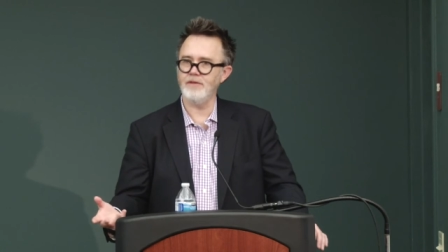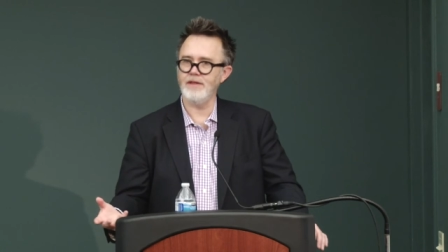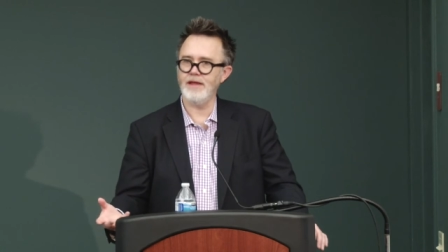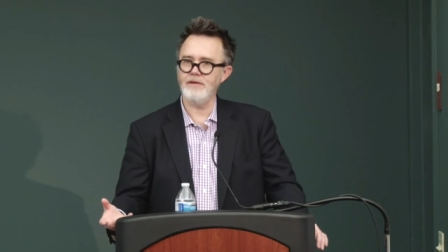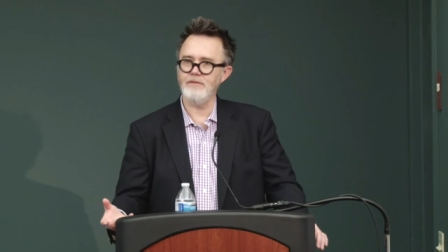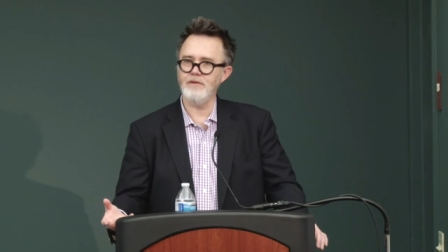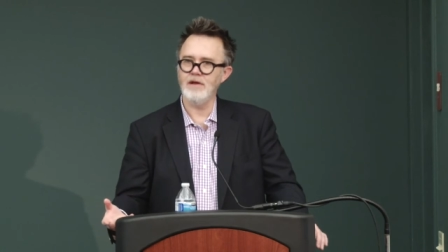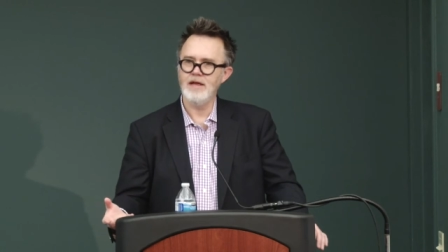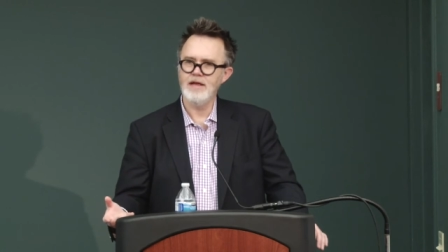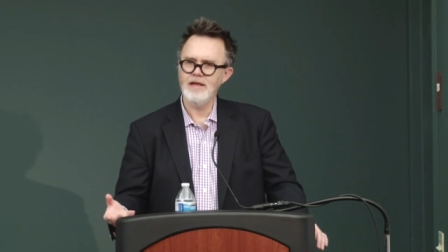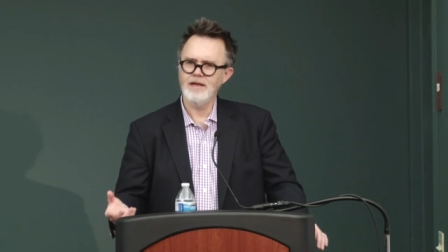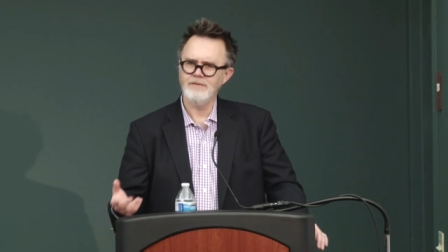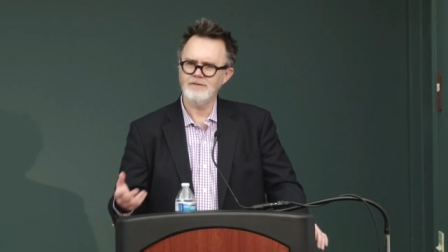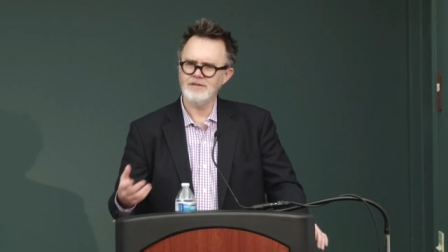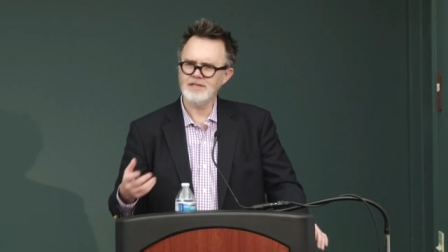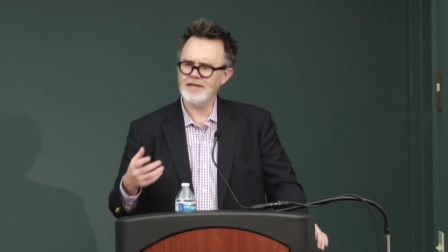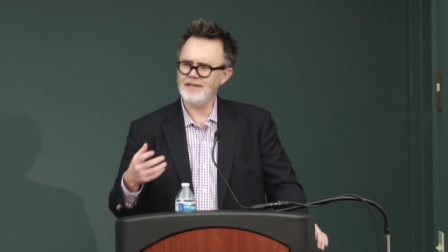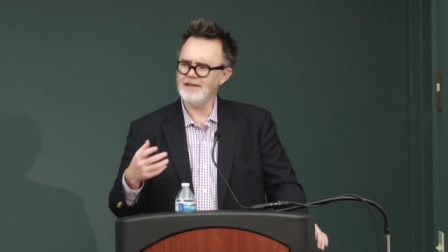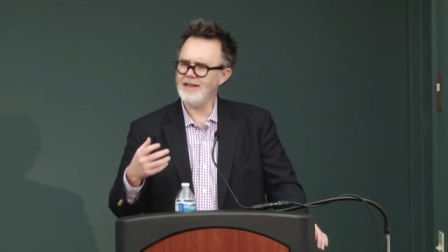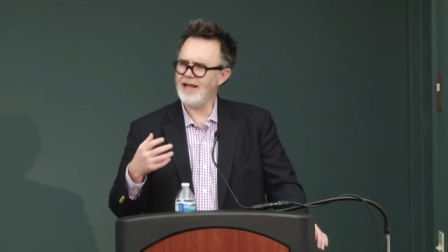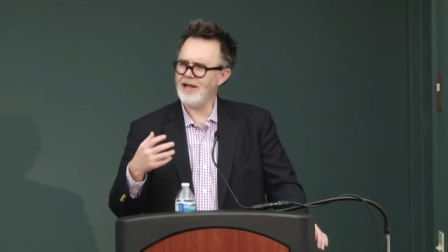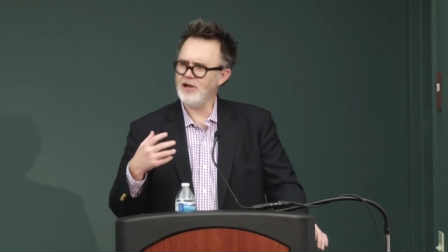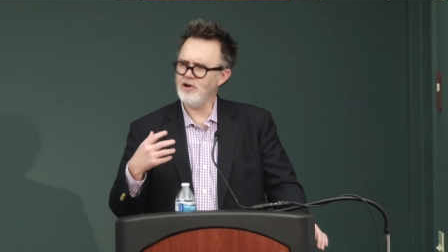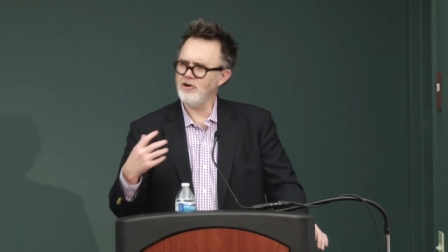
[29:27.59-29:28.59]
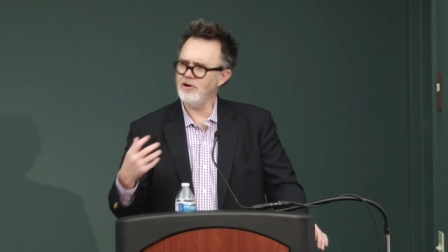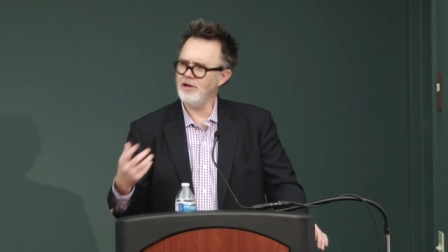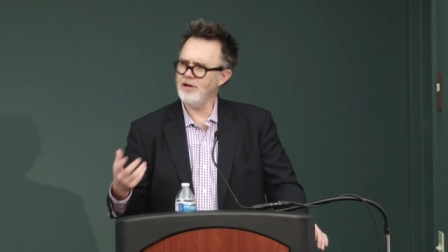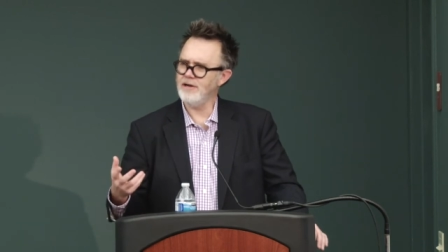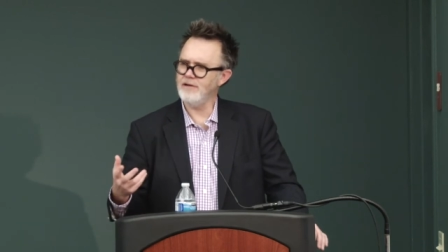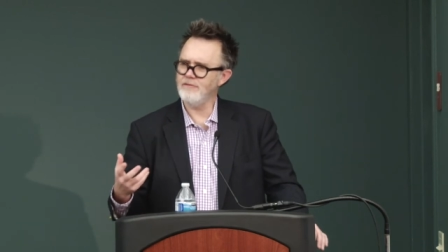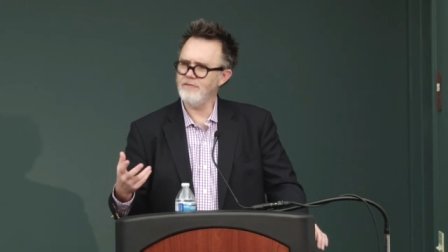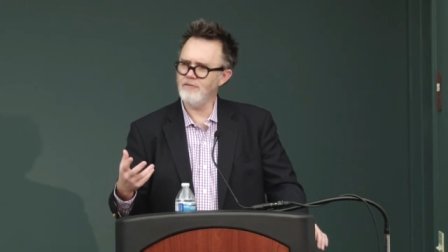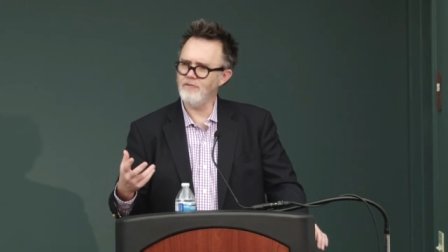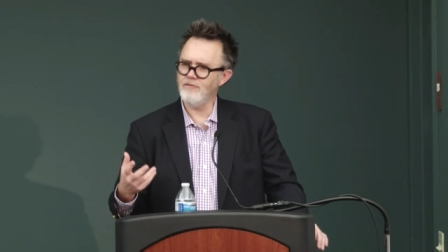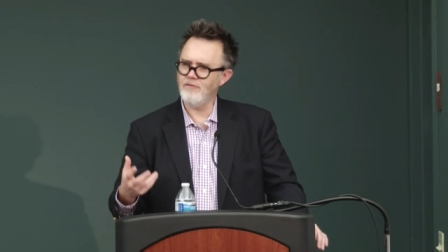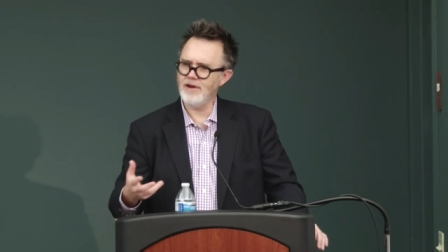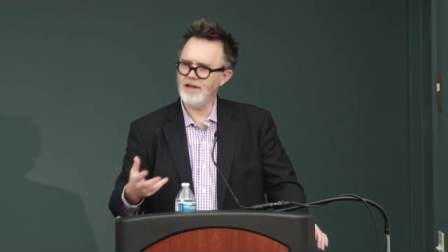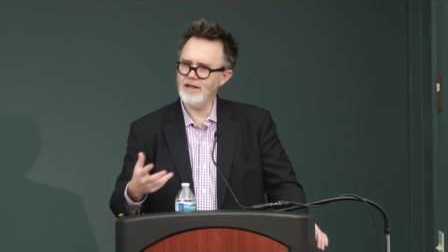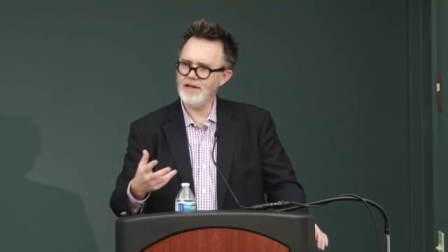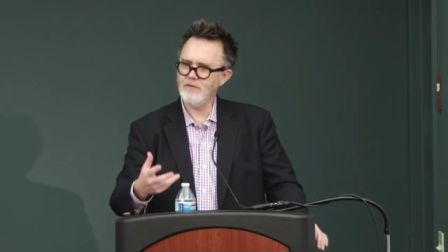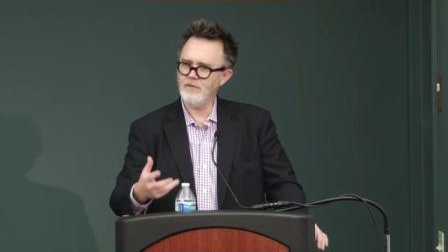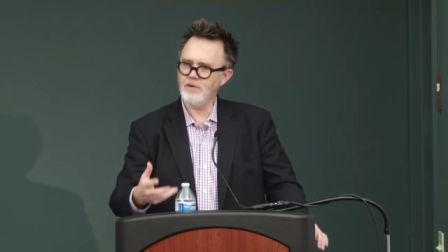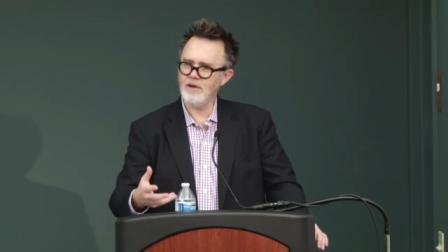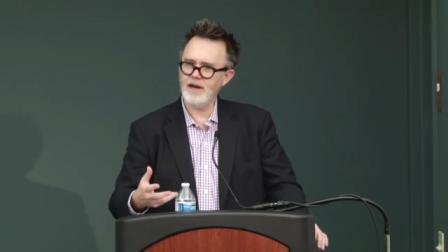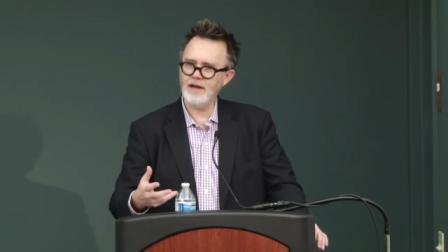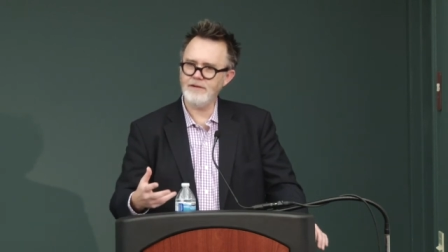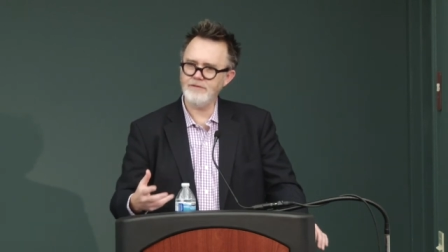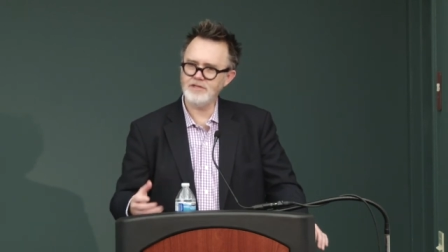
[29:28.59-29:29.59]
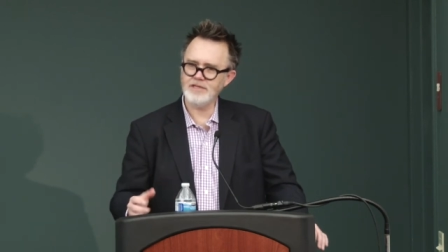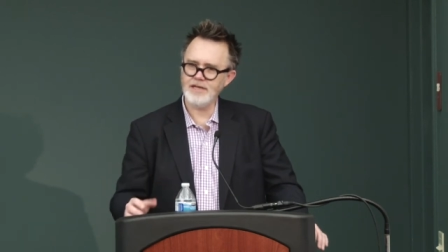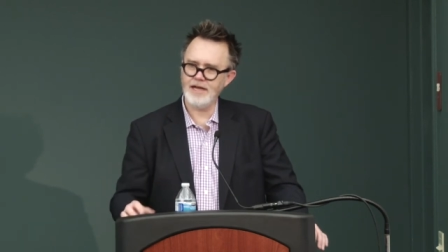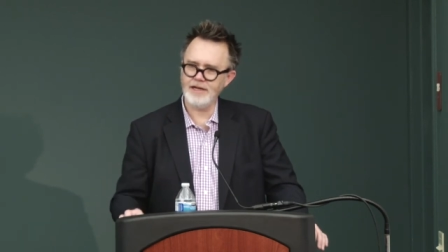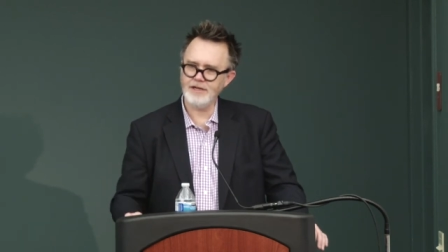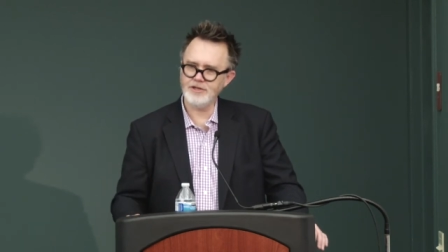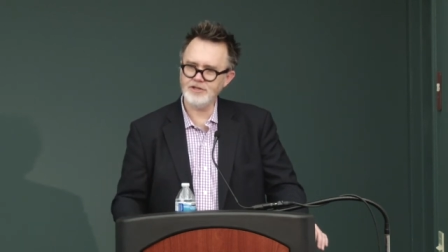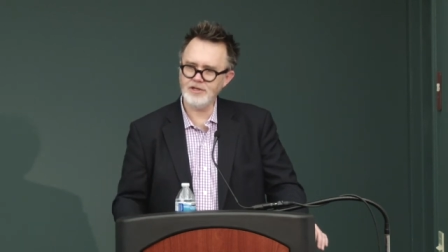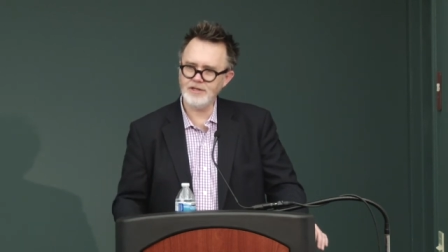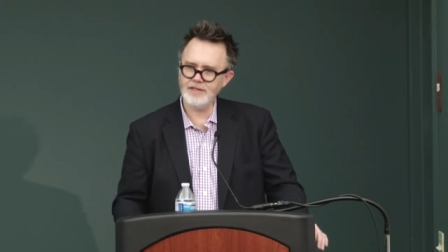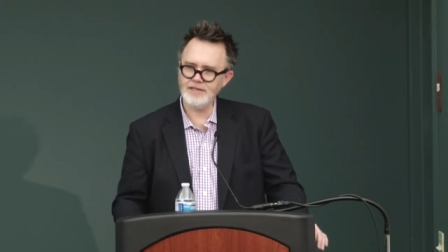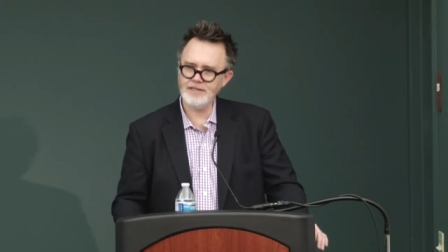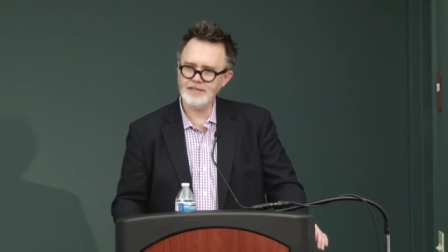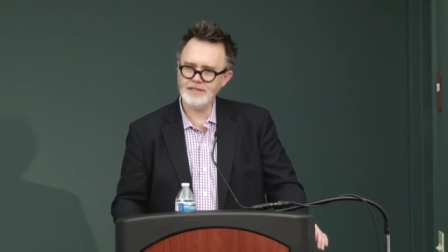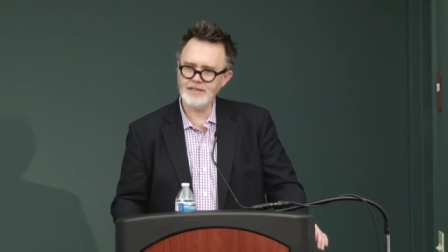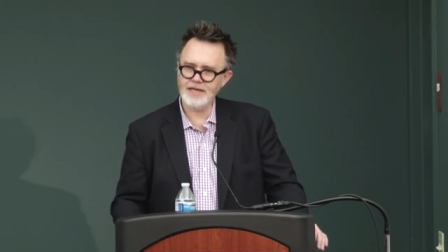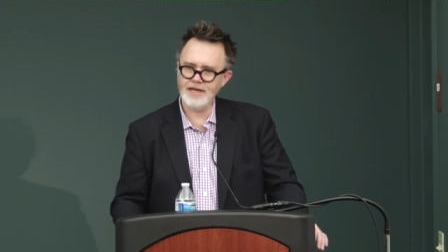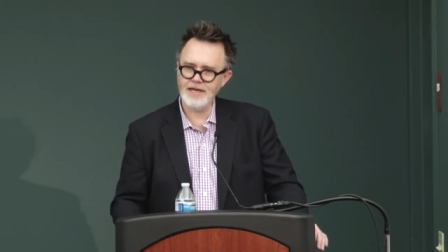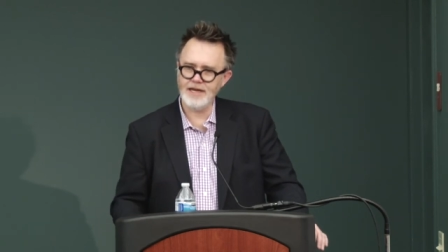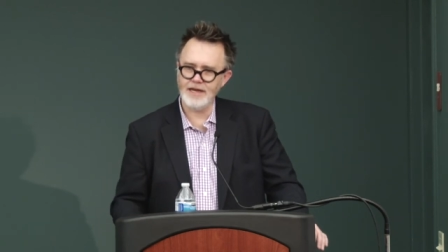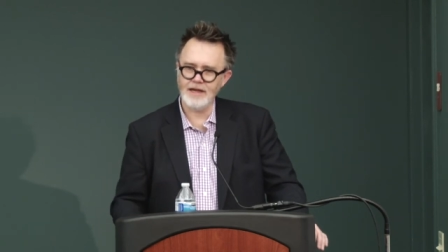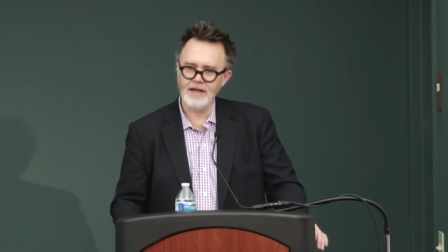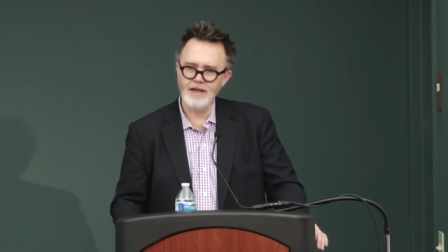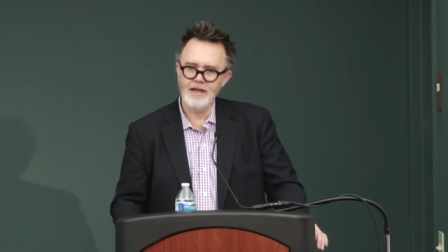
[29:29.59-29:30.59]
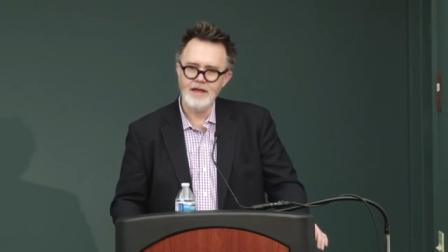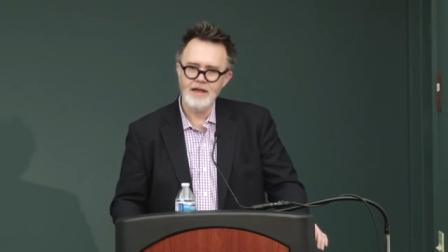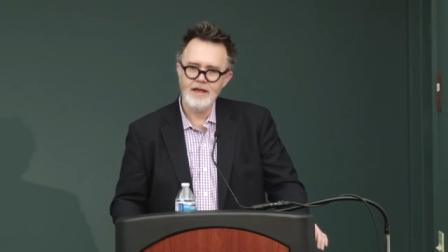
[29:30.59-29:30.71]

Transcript: They, it's like they couldn't read what I was actually saying.